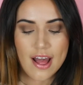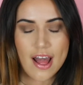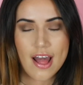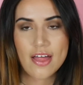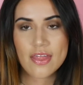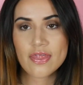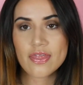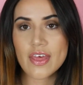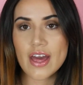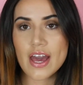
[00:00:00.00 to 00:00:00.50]

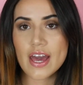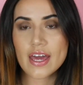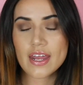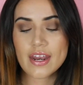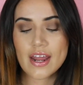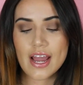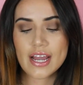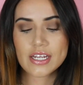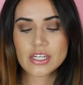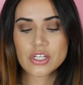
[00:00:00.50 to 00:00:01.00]
And
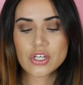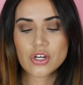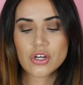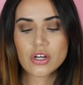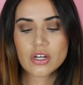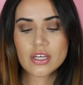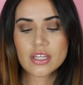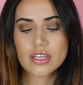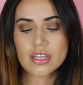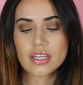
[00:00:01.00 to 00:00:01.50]
then I
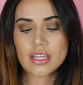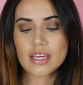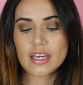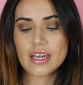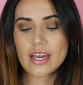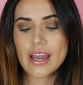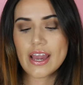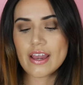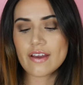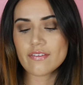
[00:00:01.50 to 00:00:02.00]
took
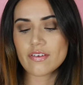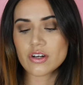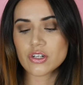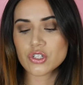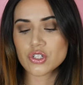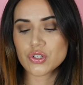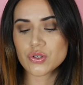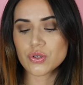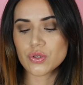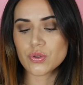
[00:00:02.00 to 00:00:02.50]
the
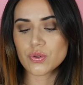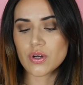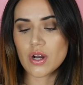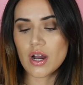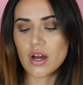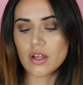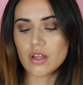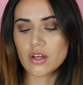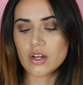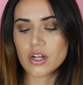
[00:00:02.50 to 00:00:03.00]
Avon True
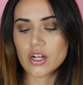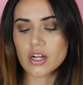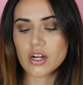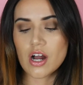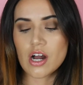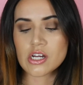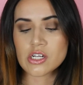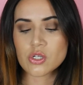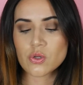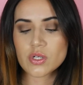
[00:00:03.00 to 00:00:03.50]
Color
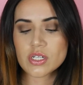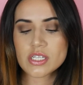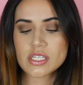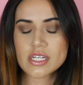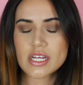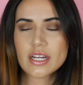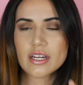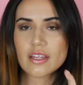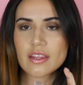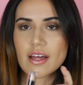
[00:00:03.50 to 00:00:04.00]
Contour
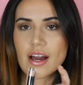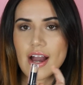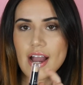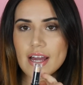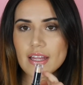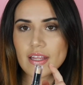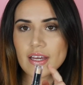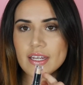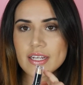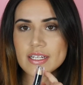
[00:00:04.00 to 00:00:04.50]
Stick, the
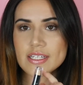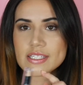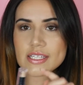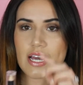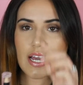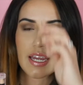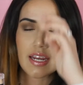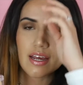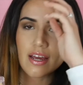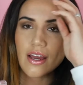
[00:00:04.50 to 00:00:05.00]
highlighting
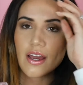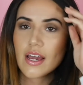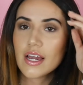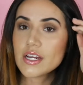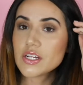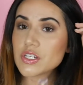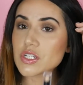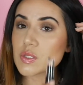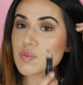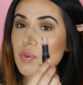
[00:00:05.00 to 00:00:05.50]
side,
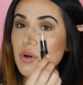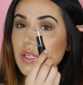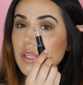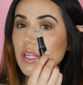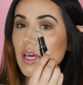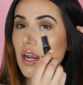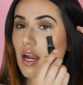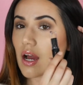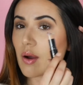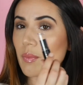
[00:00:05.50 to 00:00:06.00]
and just put
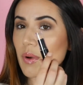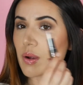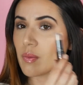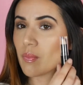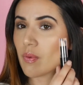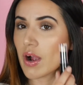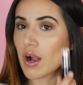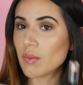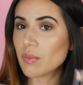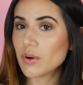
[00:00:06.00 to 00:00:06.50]
that on my
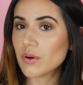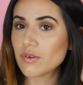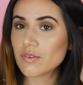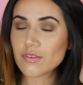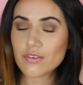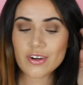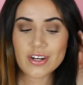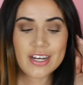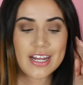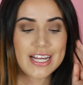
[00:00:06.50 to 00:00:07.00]
brow bone
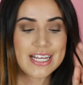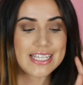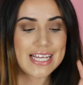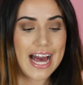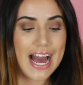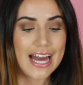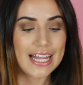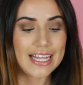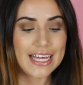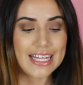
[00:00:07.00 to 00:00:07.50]
for a nice
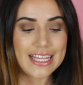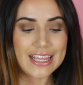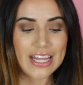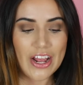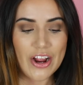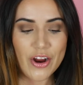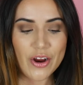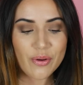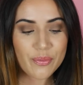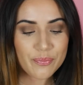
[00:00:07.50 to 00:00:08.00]
highlight
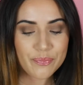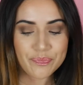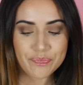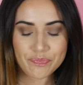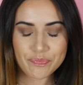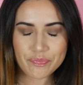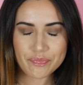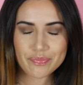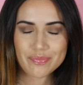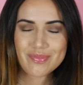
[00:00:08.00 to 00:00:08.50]
there.
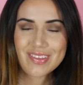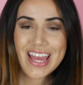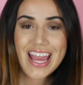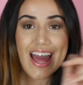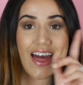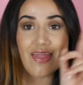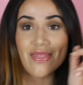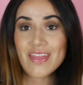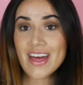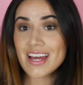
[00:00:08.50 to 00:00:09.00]

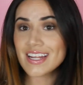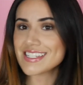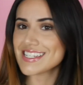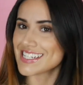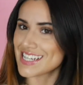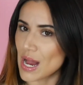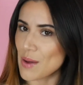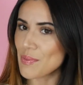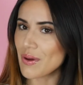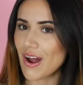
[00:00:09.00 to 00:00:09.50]
And then
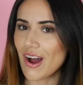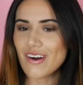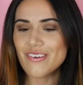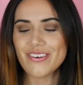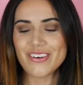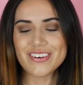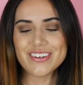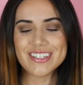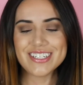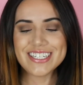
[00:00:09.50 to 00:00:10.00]
to top it
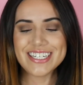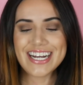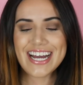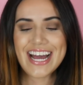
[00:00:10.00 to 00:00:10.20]
off,